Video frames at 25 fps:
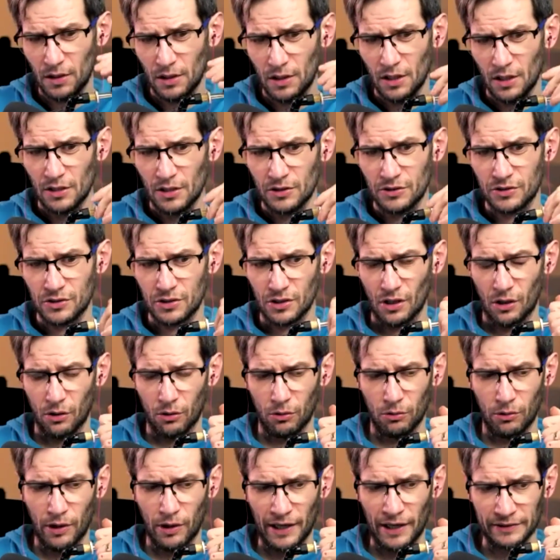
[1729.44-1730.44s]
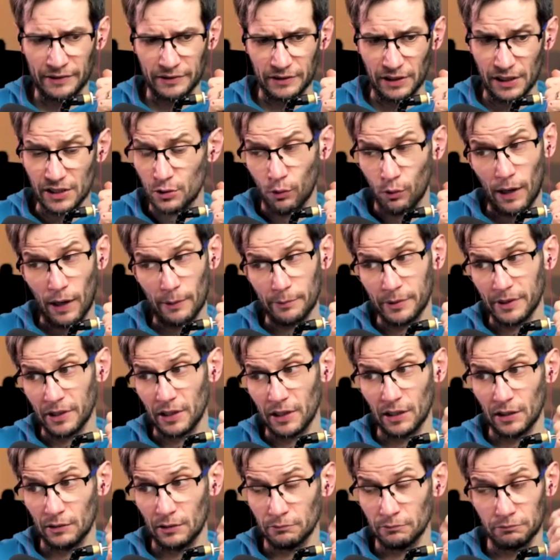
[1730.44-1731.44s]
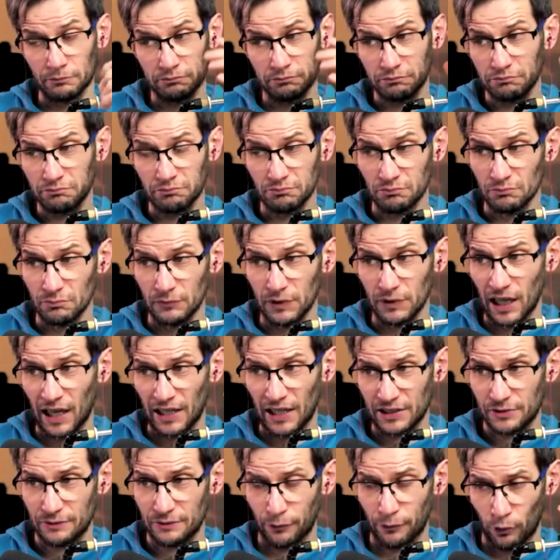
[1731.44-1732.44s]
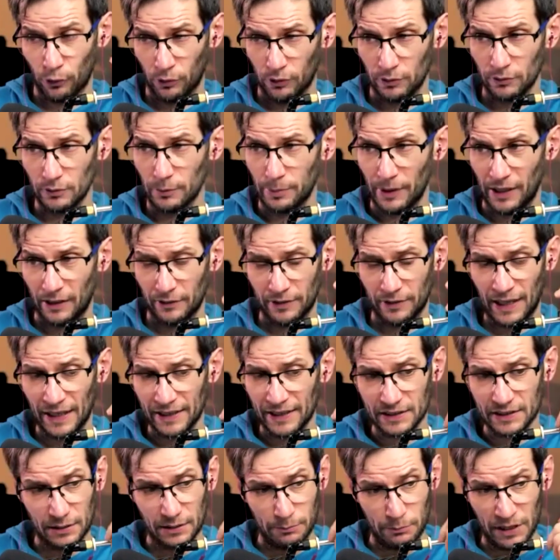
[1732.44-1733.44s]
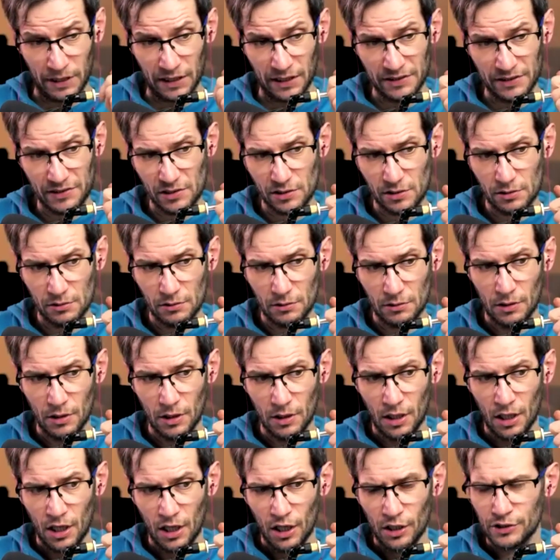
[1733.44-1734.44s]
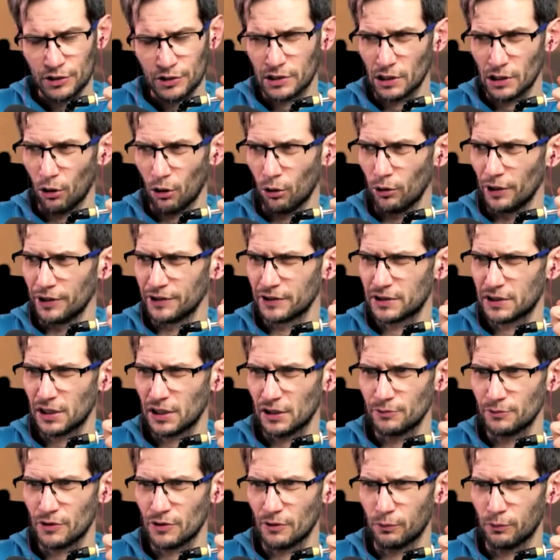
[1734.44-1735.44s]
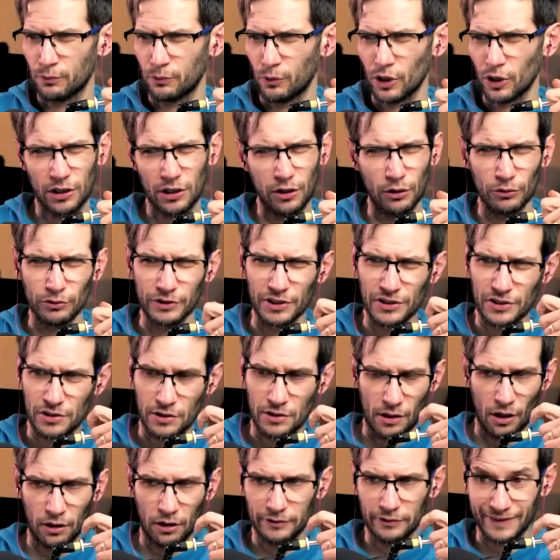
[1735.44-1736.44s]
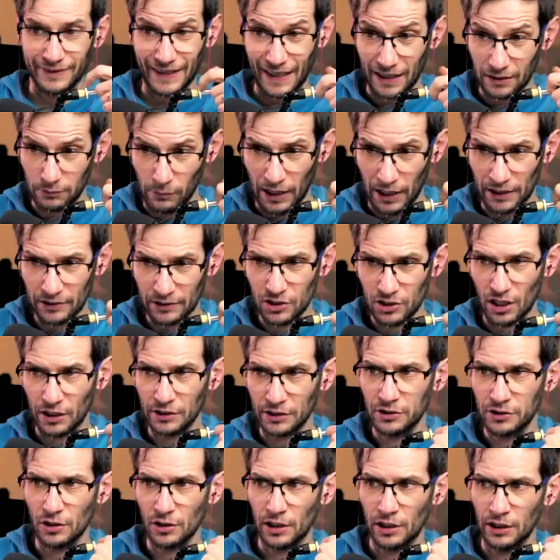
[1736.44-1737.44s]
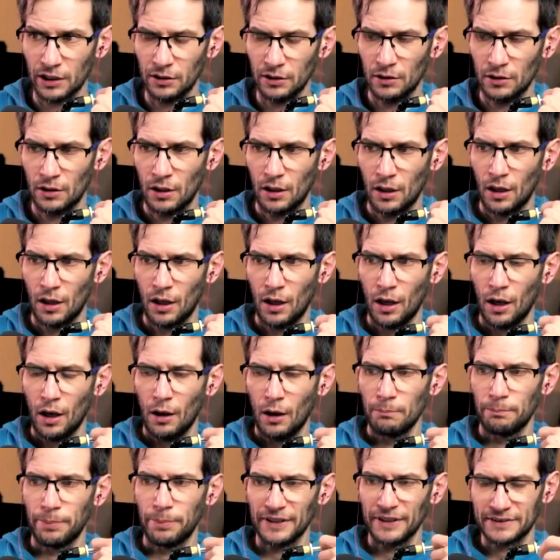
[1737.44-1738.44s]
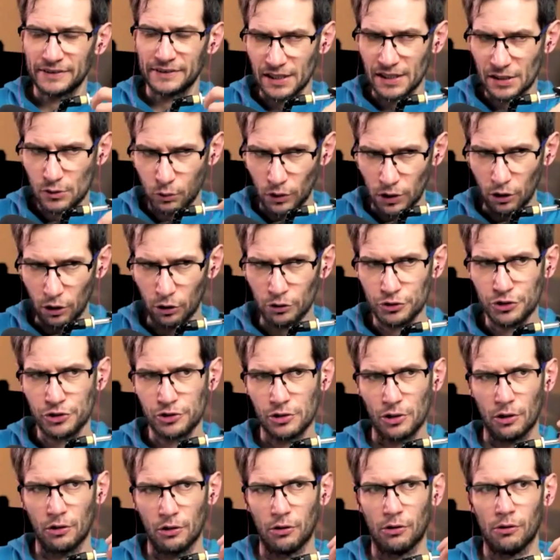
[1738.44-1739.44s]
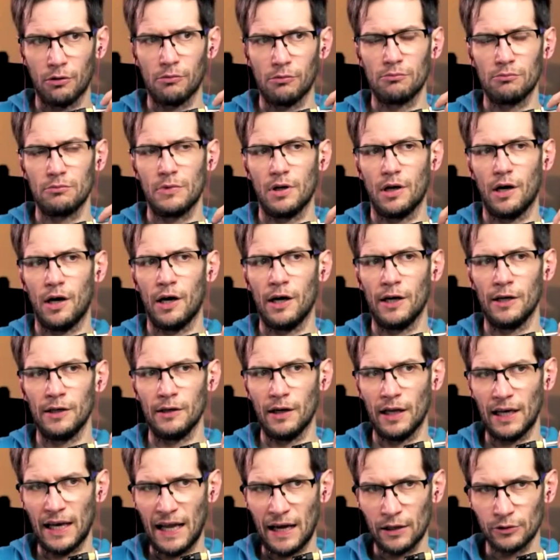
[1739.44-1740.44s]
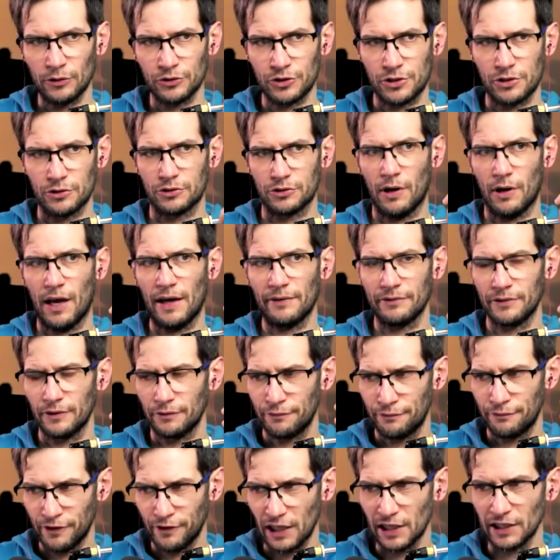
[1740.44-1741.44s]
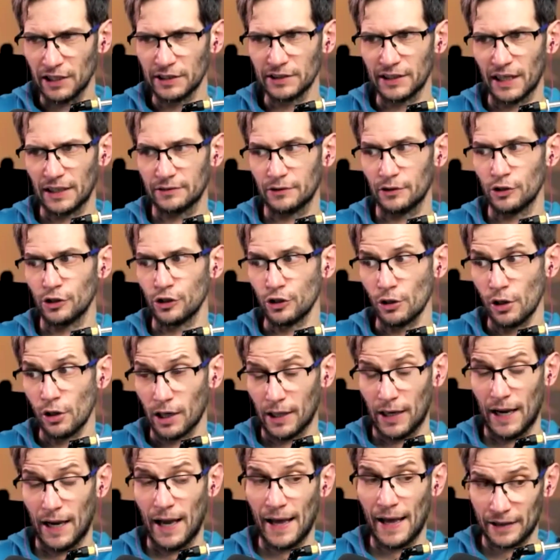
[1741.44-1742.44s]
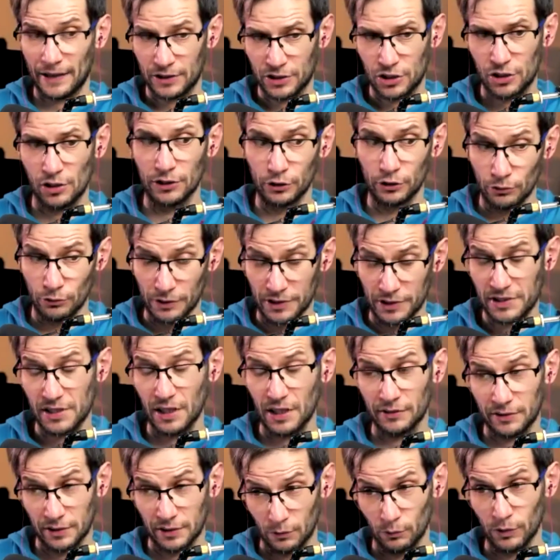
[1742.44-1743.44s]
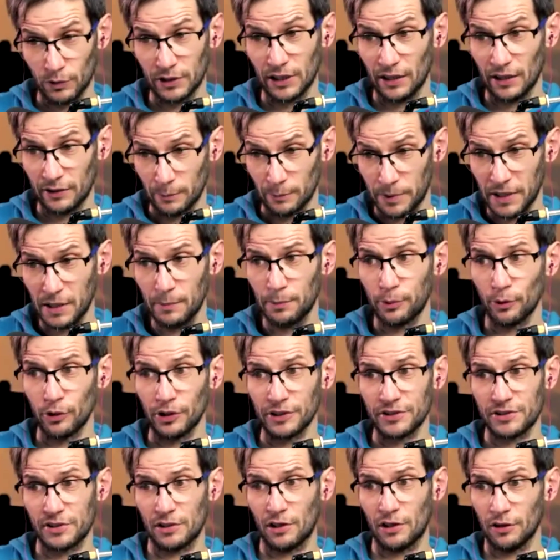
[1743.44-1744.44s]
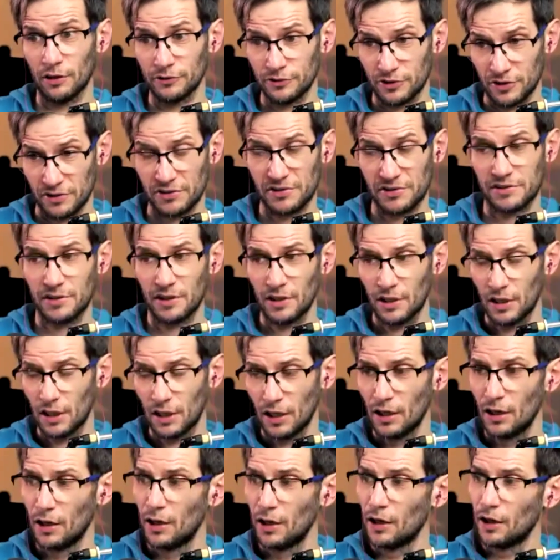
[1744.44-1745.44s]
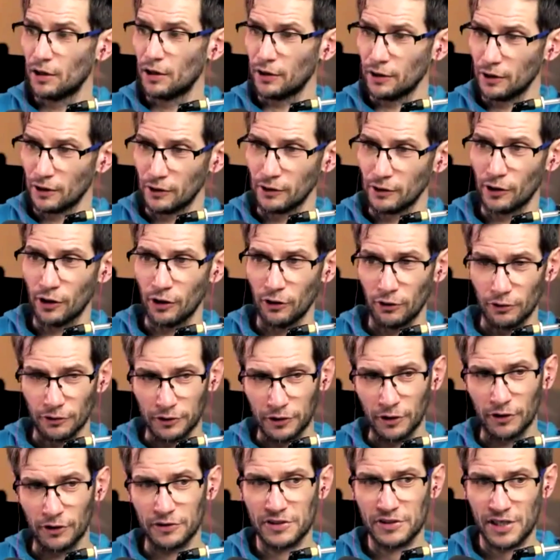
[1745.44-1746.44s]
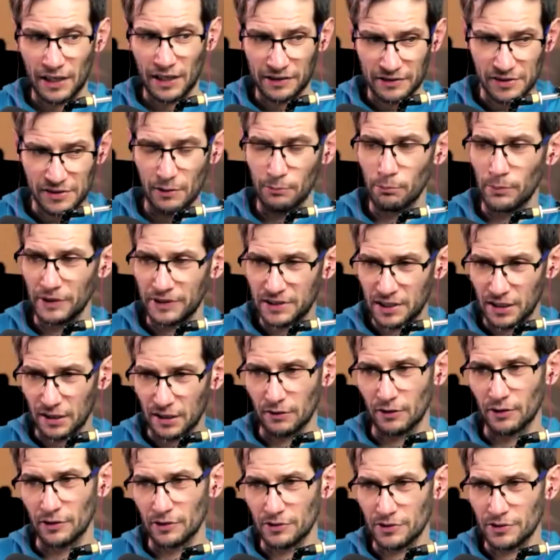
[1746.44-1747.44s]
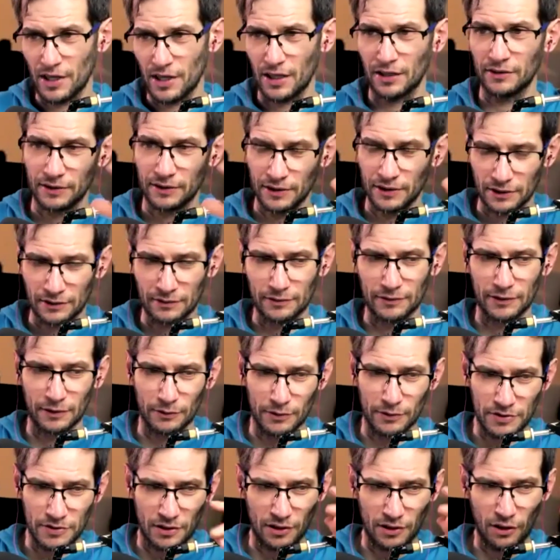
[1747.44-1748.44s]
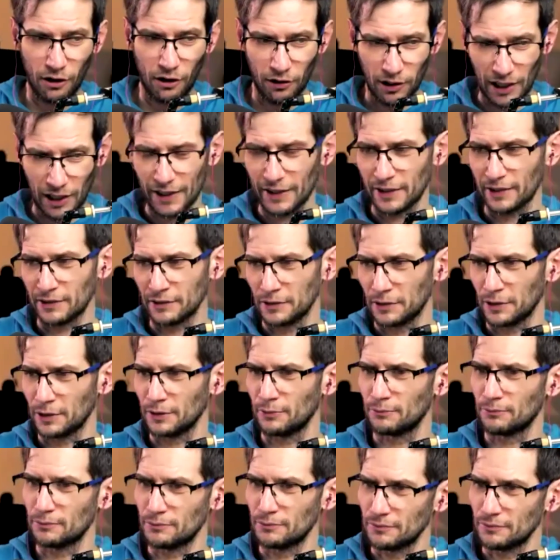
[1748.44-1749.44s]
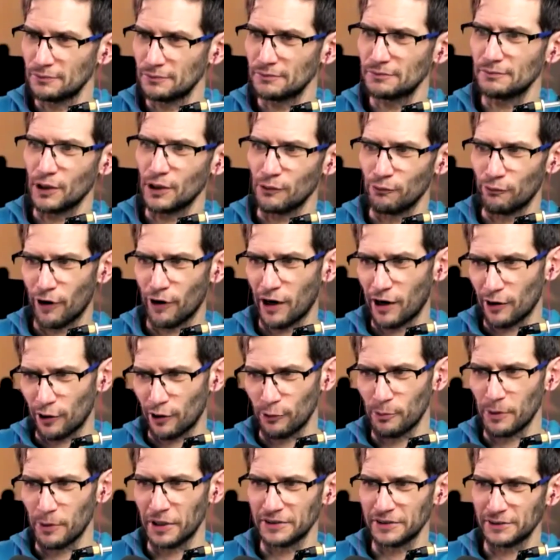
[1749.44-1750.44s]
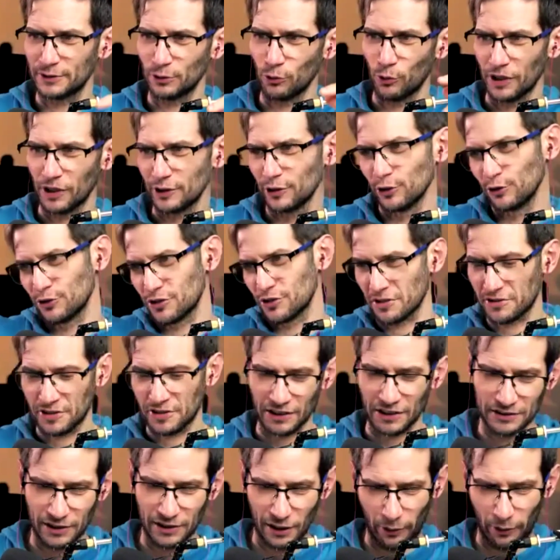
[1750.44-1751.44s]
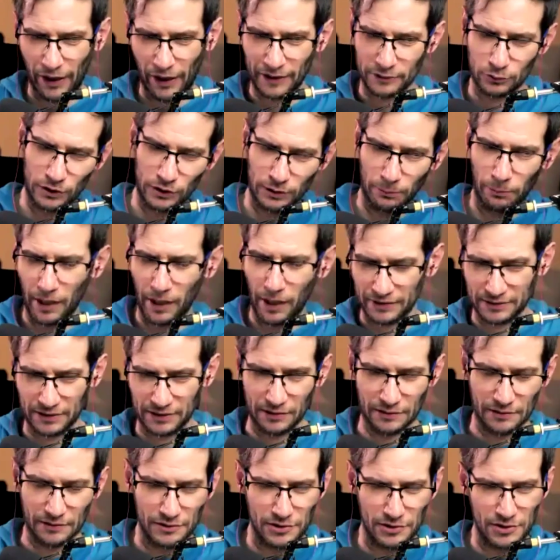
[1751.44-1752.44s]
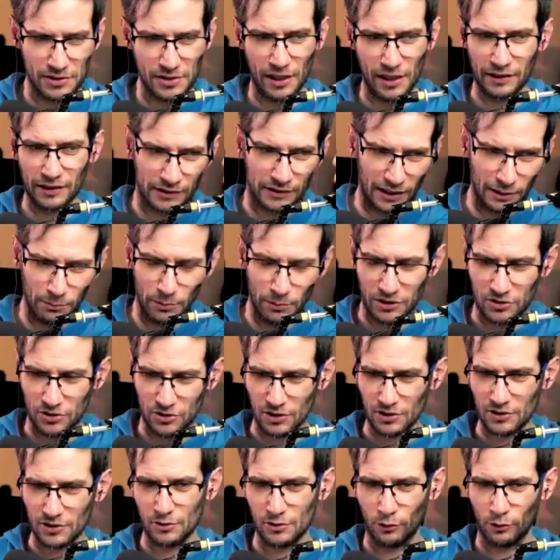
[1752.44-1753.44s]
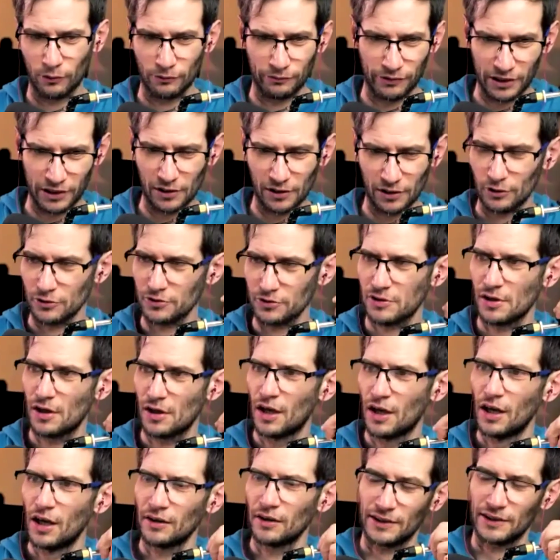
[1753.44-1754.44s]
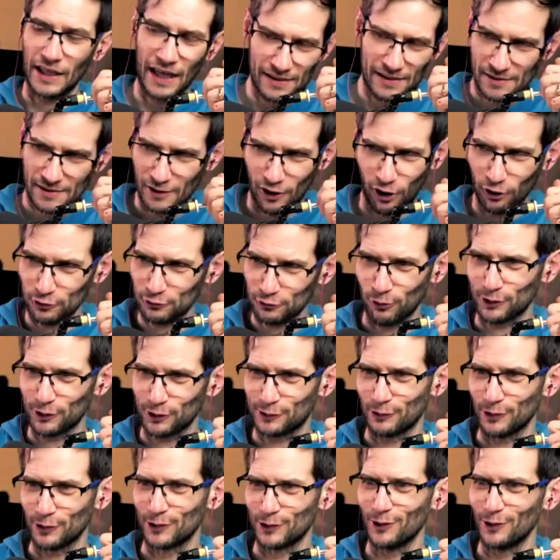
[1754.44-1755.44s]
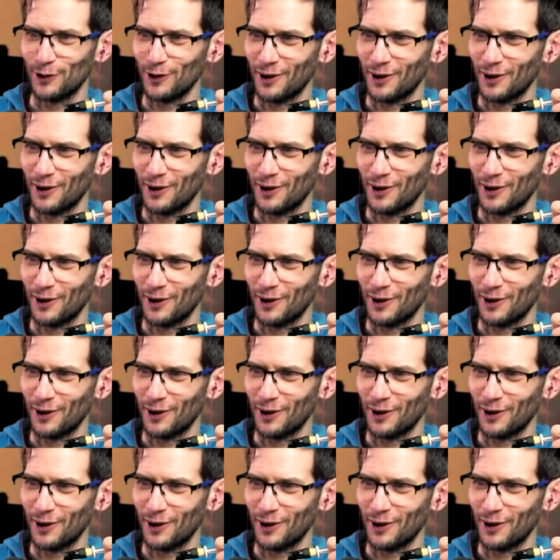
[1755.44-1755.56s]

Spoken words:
So, and each webinar lasts for about 90 minutes. So in terms of workload, it's not that much actually, but this will also allows you to the feeling that you are actually doing something with other people. It's not just, you're sent some materials and there is an online environment where you just interact with buttons and images or videos. That's not what we do.